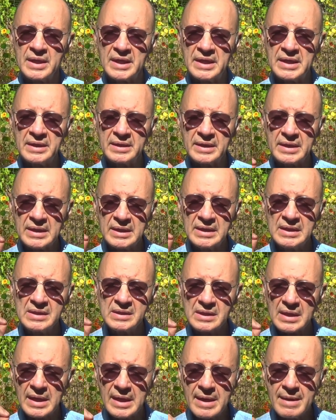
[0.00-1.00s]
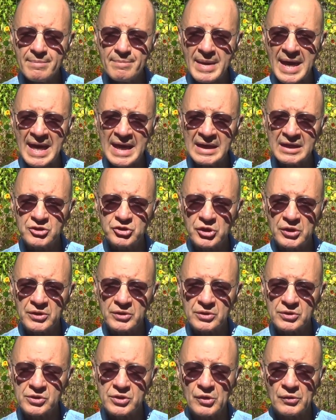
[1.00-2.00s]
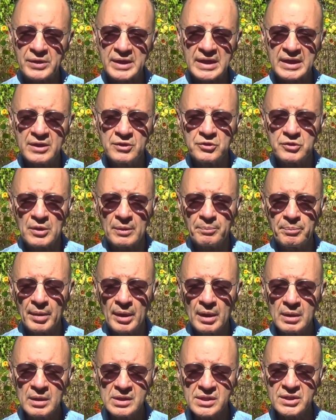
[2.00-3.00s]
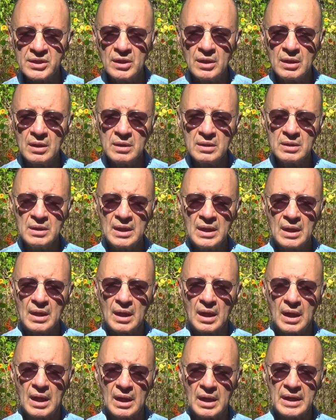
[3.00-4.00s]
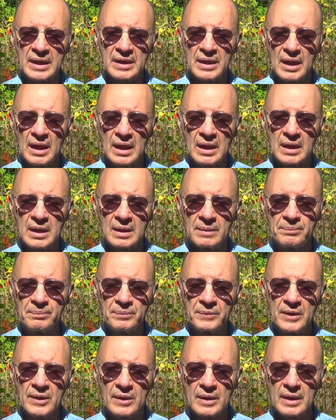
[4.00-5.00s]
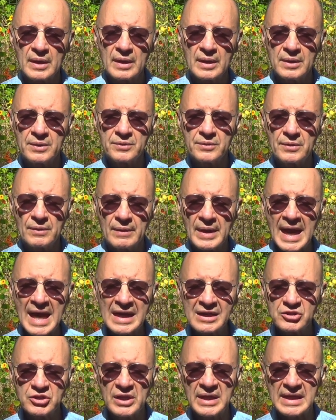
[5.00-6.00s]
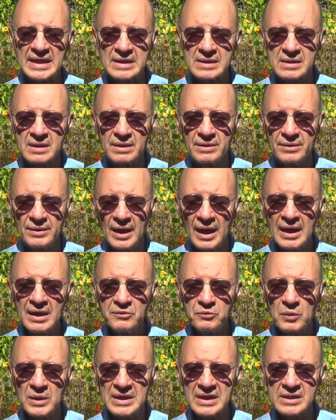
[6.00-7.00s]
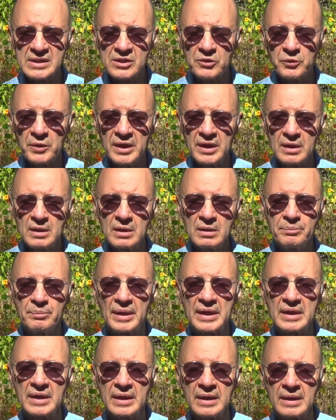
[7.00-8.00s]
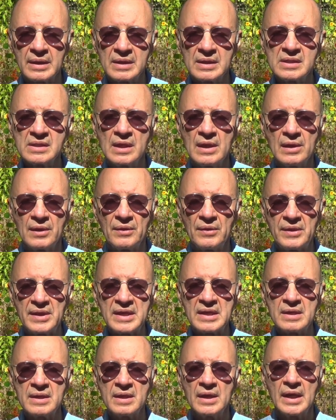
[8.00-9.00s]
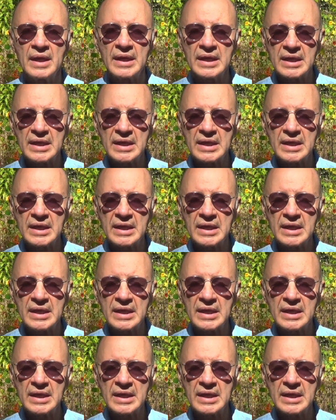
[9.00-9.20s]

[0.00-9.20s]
It is imagined. So the interpersonal I, um, Interaction is not what is critical, but it is the